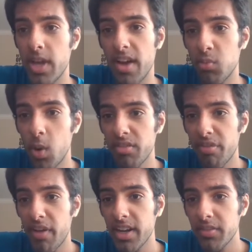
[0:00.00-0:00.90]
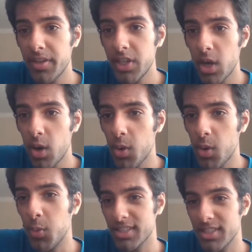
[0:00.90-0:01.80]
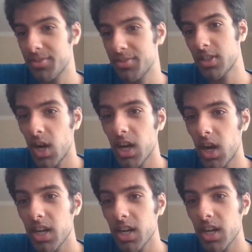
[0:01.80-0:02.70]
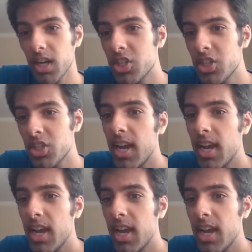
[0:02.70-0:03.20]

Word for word: we have one final video with this first dog image,